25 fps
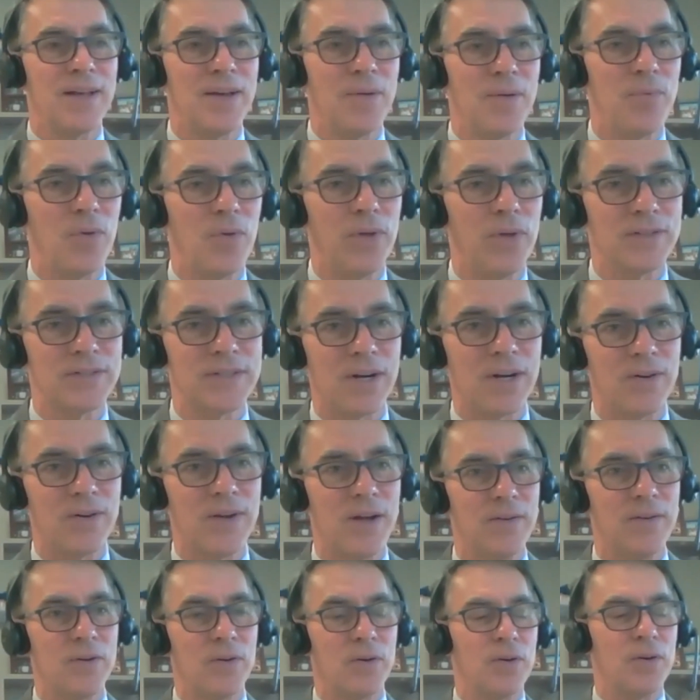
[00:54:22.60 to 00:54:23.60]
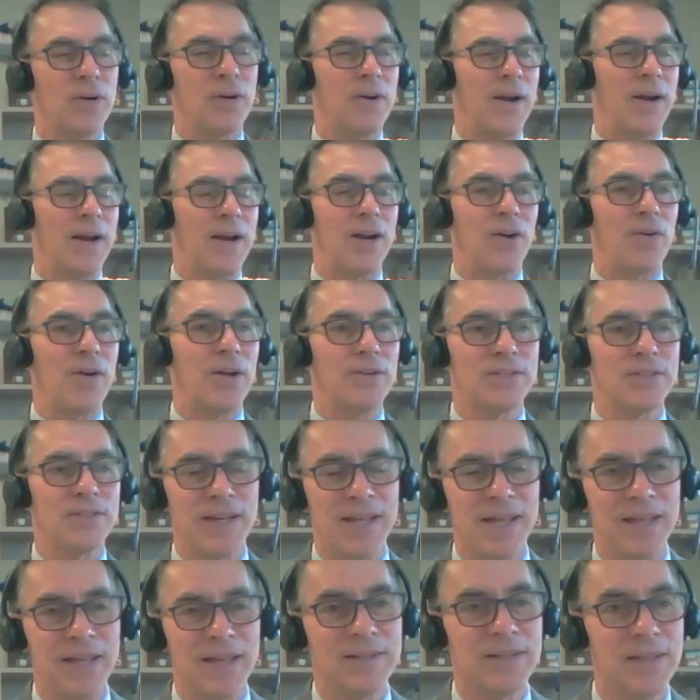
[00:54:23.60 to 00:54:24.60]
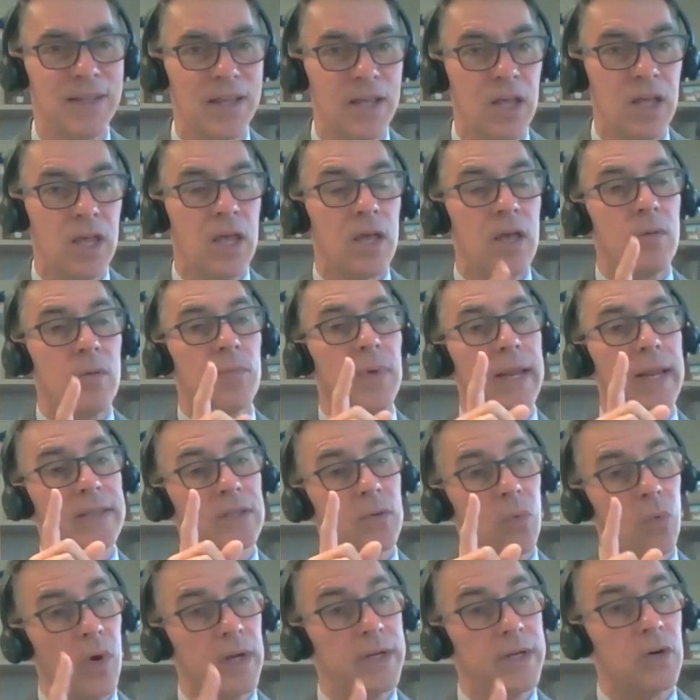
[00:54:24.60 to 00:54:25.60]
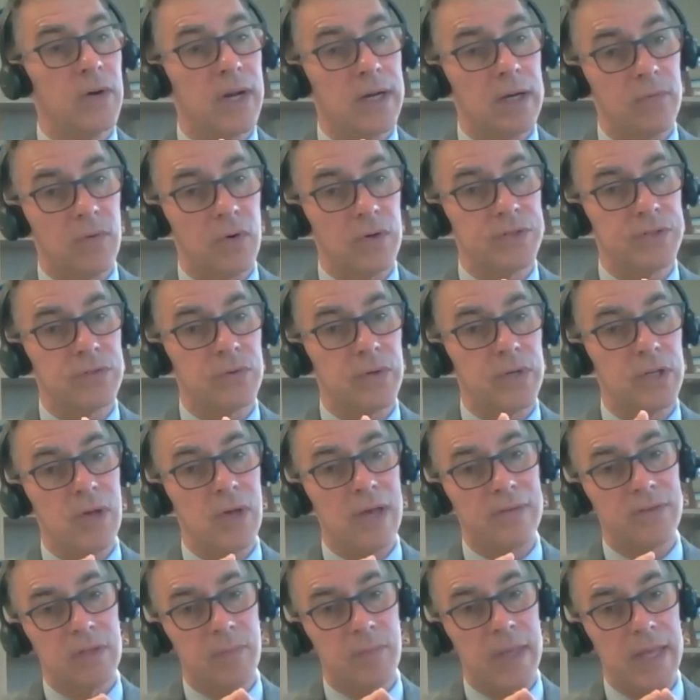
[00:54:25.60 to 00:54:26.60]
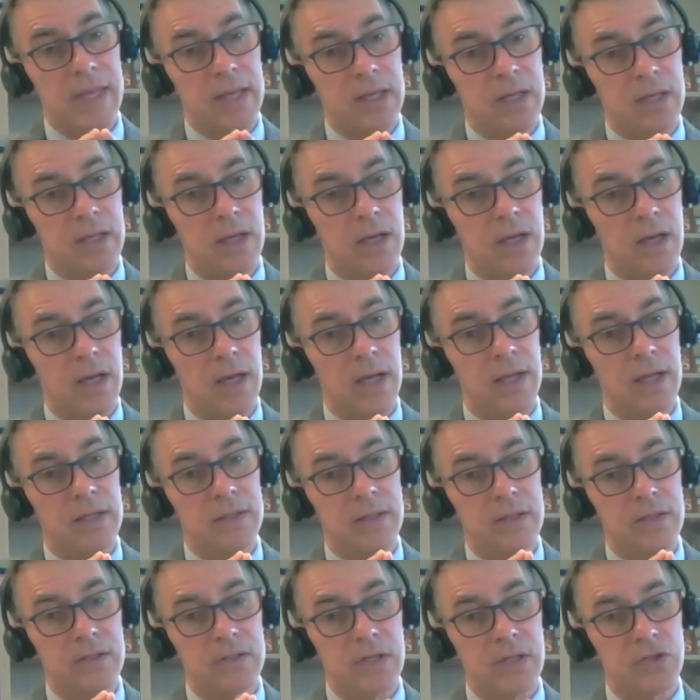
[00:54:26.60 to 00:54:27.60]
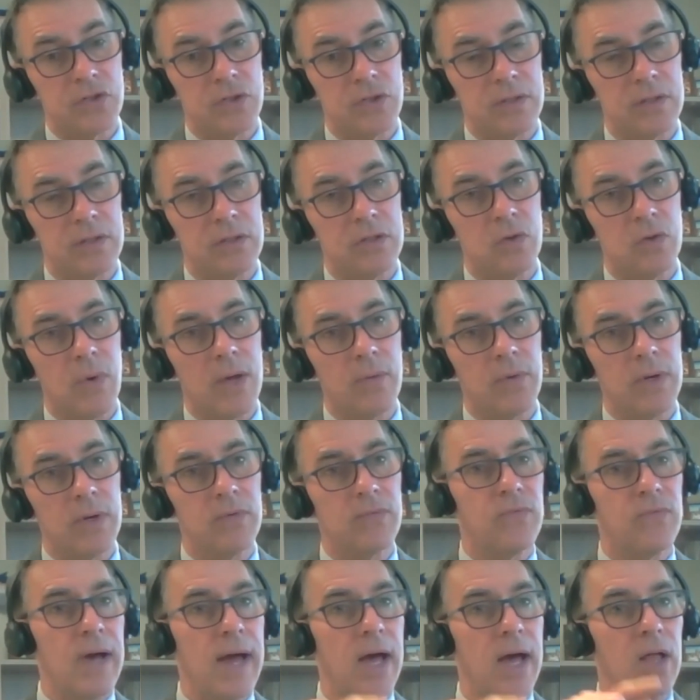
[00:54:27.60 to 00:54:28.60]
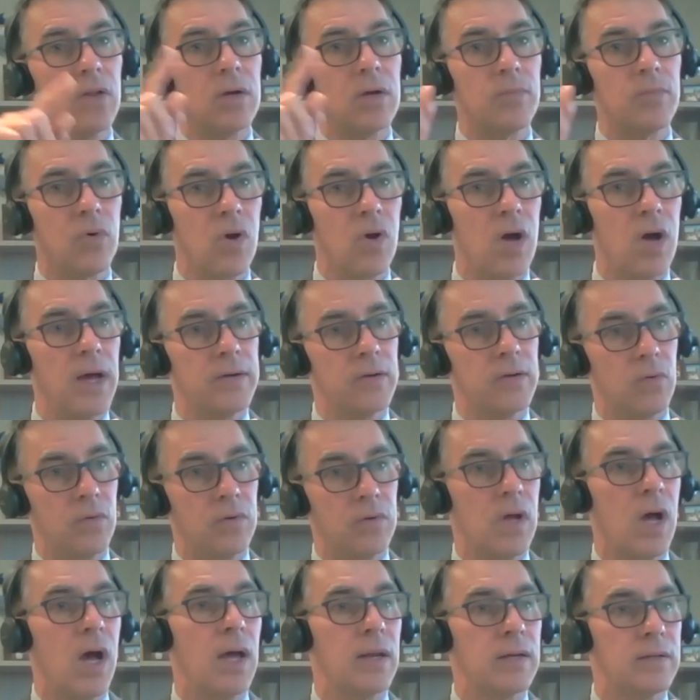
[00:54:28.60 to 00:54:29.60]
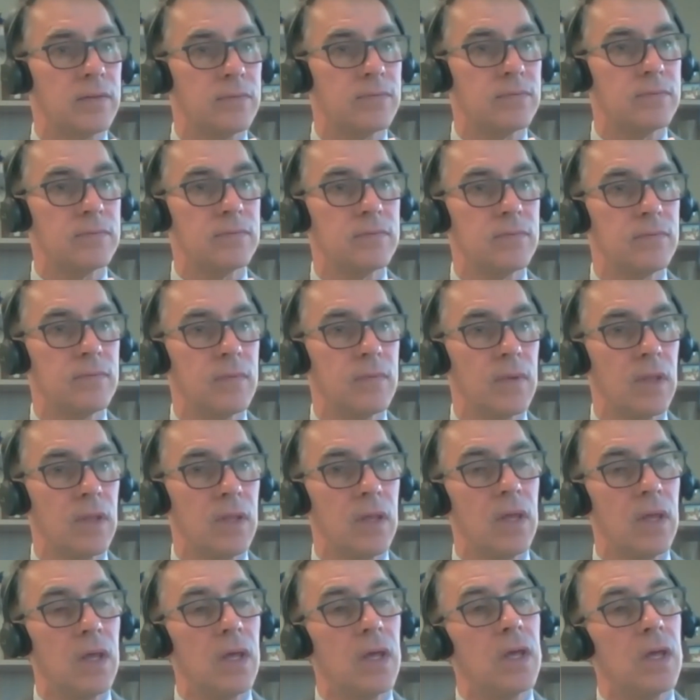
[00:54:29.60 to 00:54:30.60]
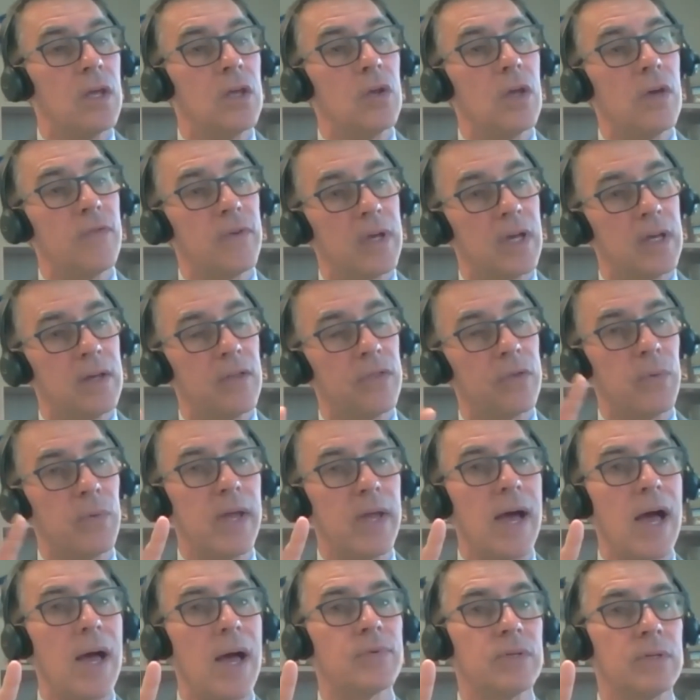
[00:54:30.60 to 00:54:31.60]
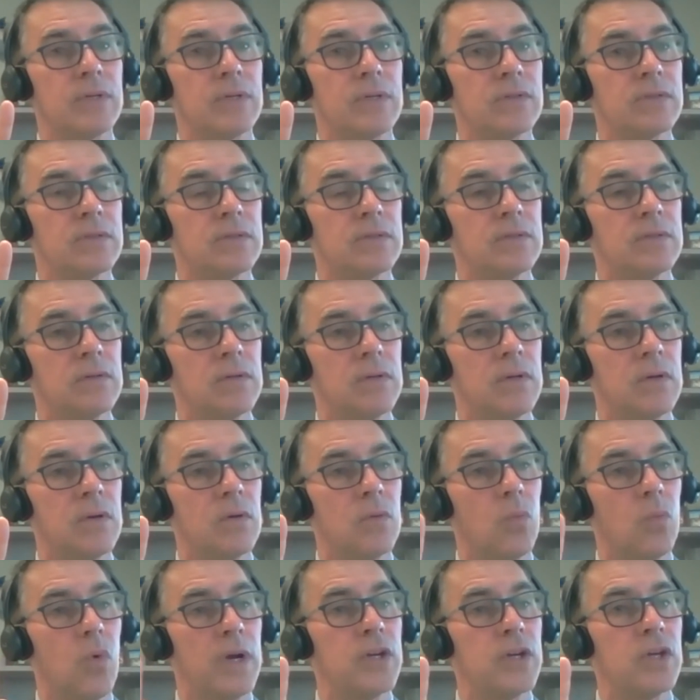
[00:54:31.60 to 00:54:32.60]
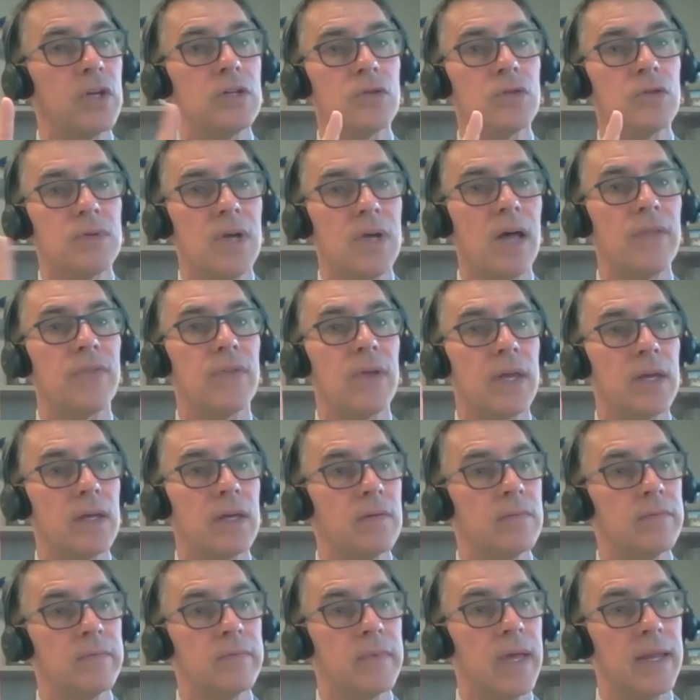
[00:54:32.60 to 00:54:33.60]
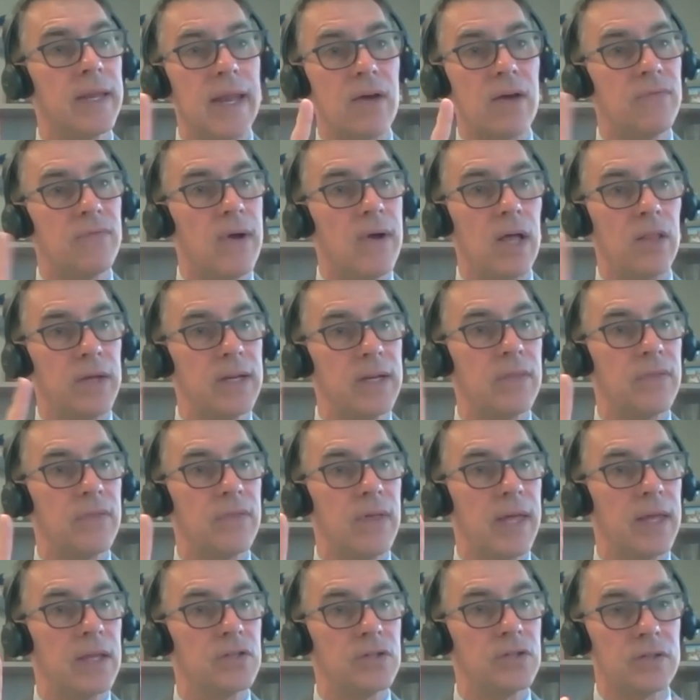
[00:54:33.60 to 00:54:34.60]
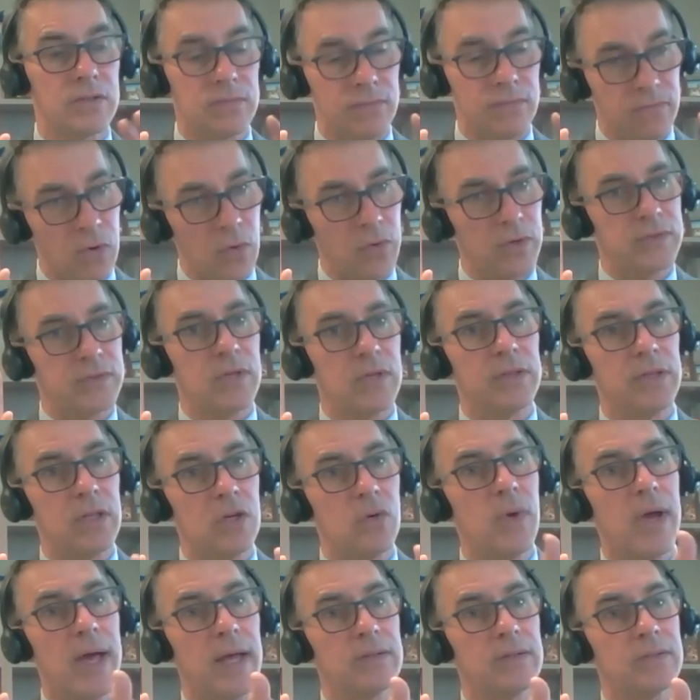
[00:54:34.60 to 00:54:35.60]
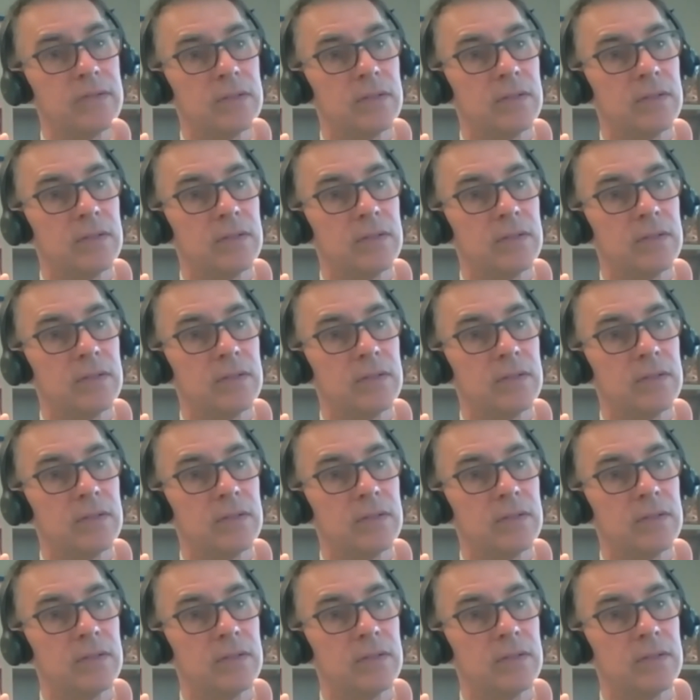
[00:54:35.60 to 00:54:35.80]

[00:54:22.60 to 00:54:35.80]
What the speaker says: pulling his hair out or her hair out today. But at the 1-year anniversary, you have to make a decision. Do I want to file abroad or not? You have 3 options. One, you can do nothing and not file anything and just focus on the US